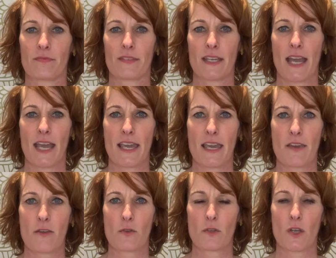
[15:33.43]
Taking
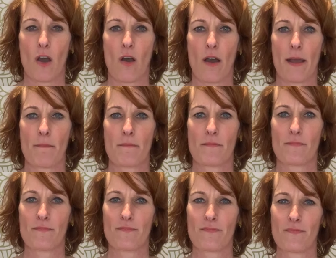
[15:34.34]
your time.
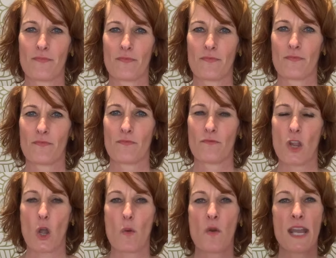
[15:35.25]

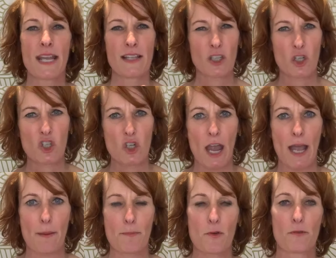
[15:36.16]
No need to
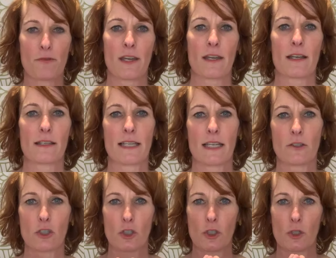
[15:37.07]
jab your fingers in,
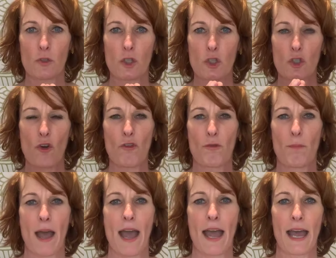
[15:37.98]
just use the soft
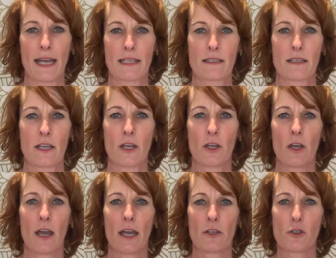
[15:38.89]
pads.
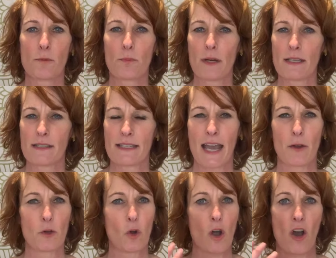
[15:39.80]
As you press
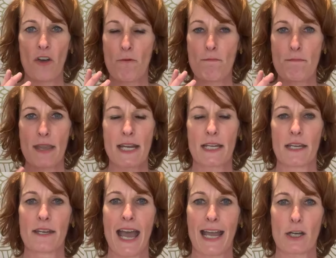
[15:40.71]
down, you'll kind of meet a
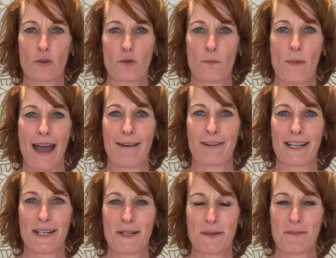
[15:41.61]
natural
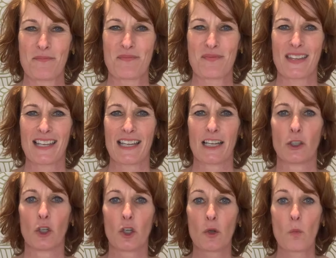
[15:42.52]
barrier. And
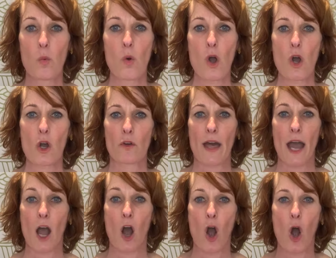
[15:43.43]
you can work that
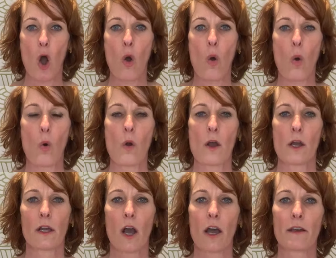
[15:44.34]
whole
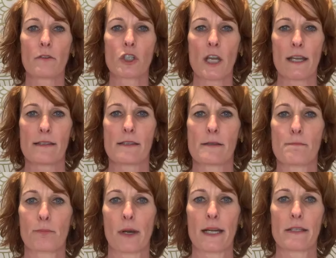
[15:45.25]
kind of chest
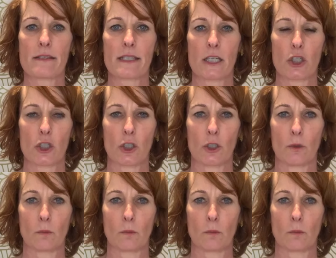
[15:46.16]
and breast tissue,